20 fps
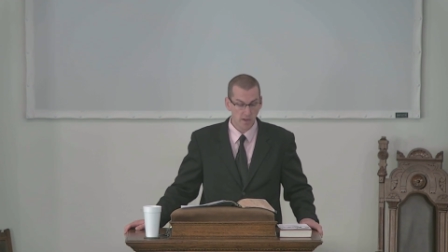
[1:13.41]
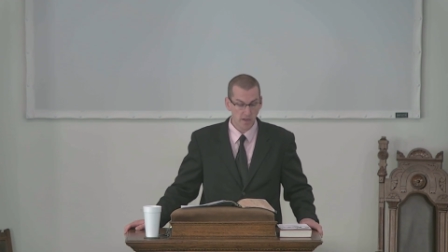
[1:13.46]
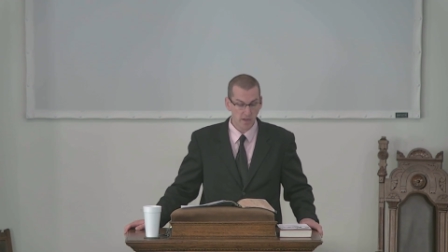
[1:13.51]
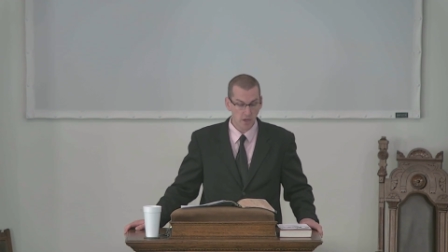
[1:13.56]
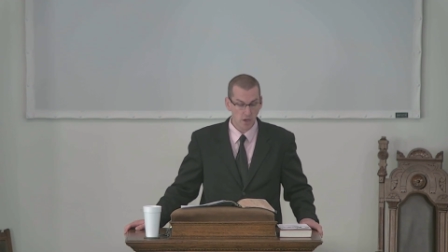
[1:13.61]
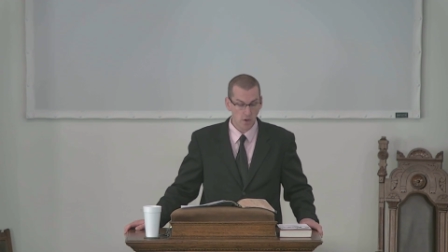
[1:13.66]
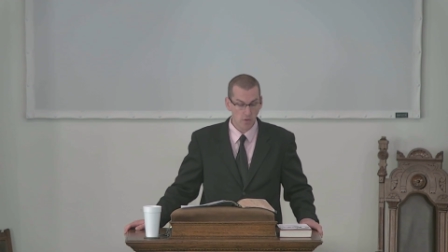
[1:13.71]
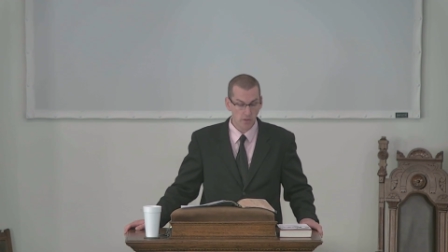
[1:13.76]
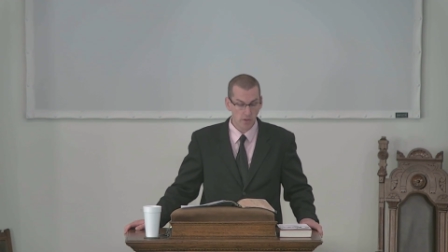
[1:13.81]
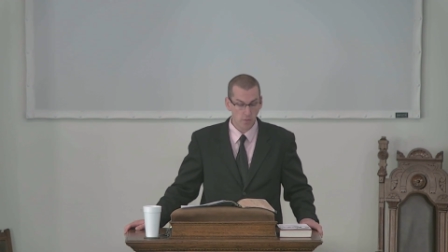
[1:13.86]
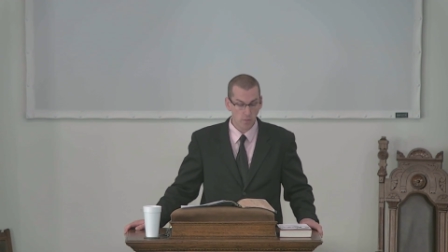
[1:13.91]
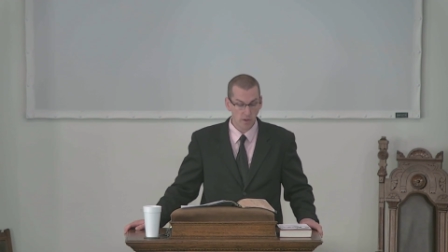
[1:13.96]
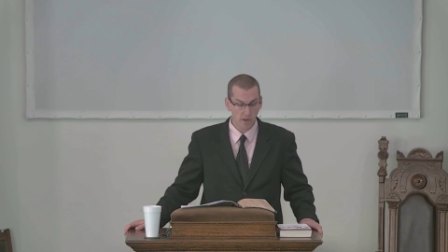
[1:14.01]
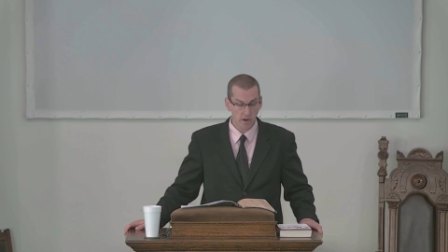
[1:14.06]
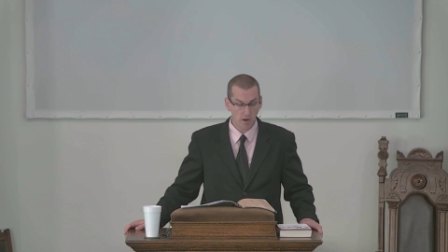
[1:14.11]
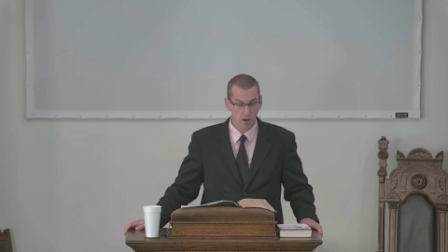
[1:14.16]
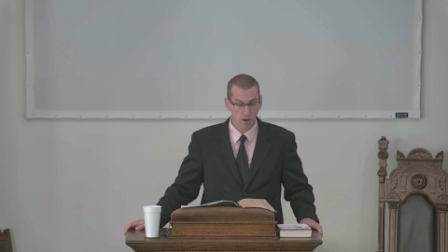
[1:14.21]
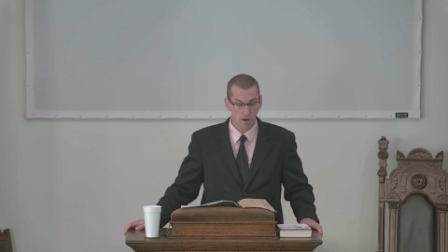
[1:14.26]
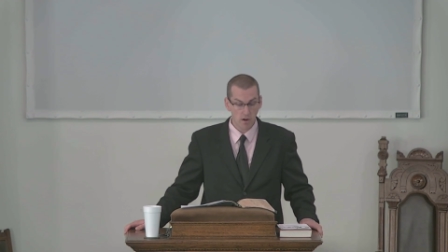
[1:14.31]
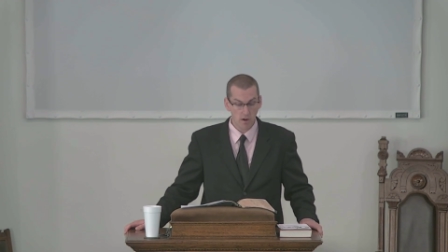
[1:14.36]
We know that
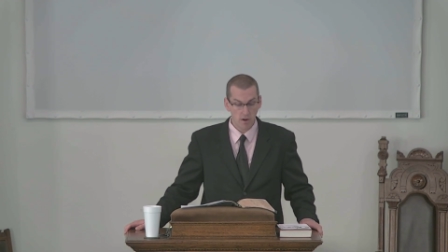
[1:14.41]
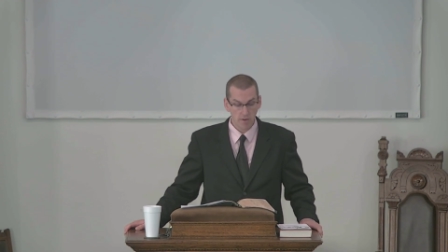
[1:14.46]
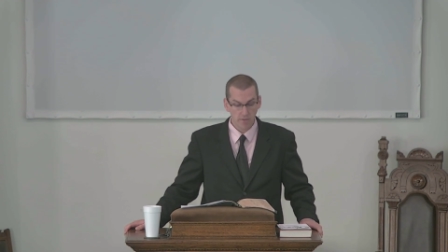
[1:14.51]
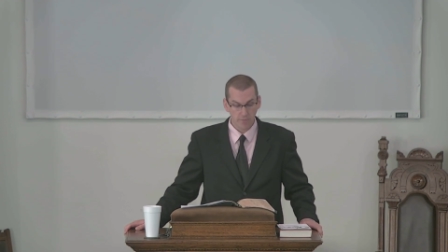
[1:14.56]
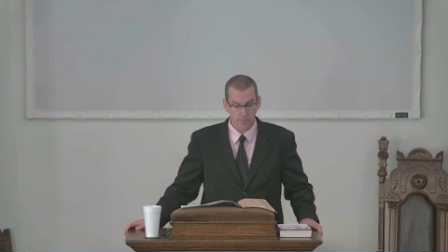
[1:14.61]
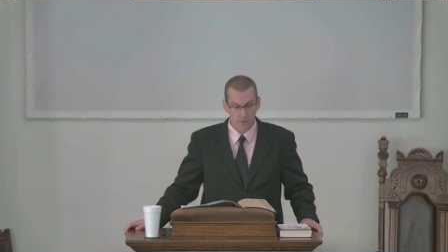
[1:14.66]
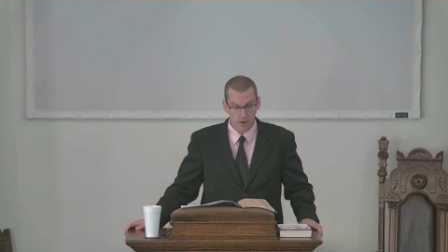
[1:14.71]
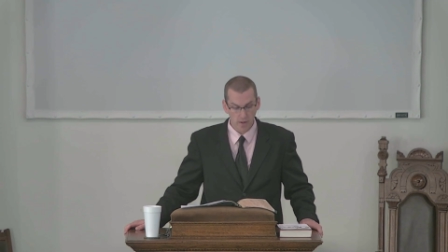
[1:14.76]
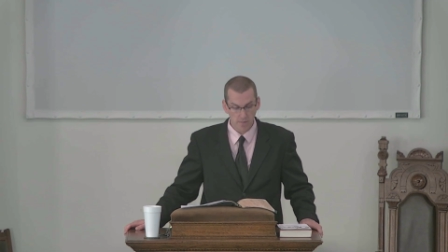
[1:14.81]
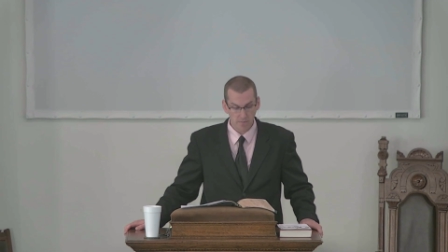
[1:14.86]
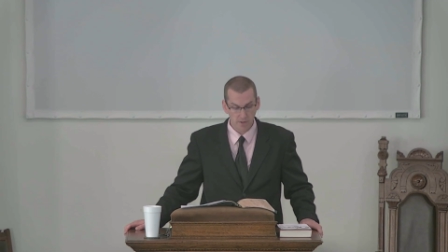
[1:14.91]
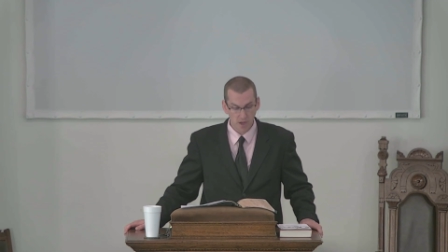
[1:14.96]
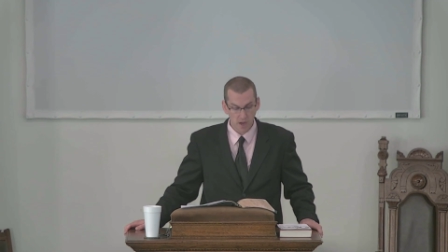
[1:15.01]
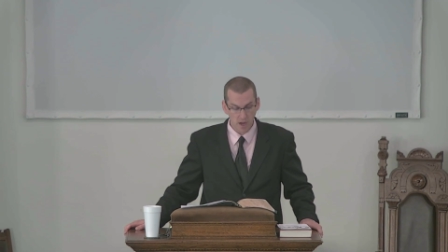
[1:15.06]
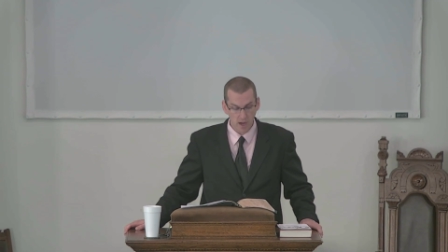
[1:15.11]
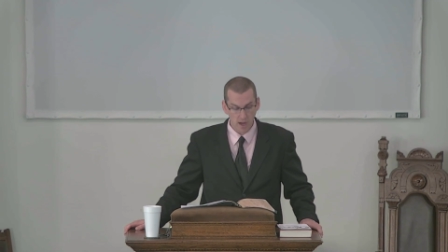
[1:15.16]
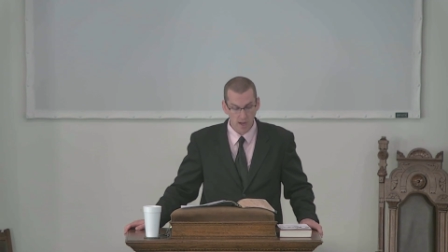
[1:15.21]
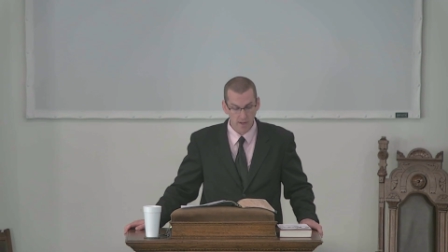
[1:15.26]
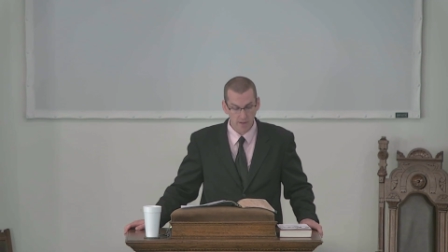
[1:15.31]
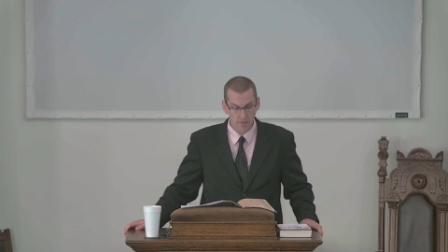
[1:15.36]
we are from
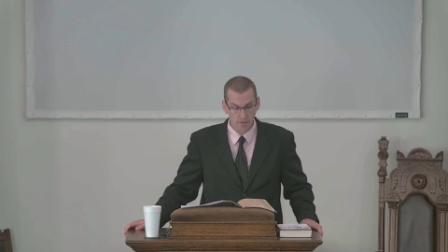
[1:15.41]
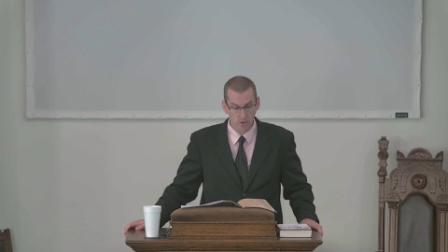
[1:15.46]
God,